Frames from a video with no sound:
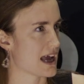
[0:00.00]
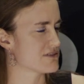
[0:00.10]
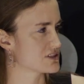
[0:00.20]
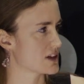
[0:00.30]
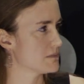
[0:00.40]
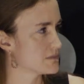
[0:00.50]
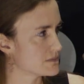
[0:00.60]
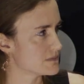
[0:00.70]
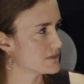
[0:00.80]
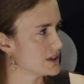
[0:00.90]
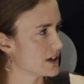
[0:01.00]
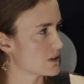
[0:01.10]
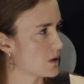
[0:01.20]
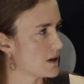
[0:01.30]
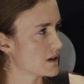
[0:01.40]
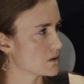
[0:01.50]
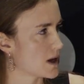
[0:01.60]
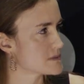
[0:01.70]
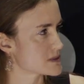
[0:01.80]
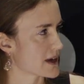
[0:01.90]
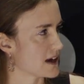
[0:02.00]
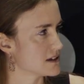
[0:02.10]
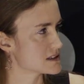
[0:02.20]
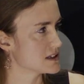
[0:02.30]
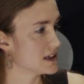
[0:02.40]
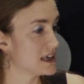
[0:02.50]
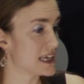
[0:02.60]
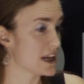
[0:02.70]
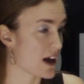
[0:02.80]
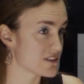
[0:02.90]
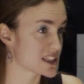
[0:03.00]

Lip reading: I have some, qualms about. Now,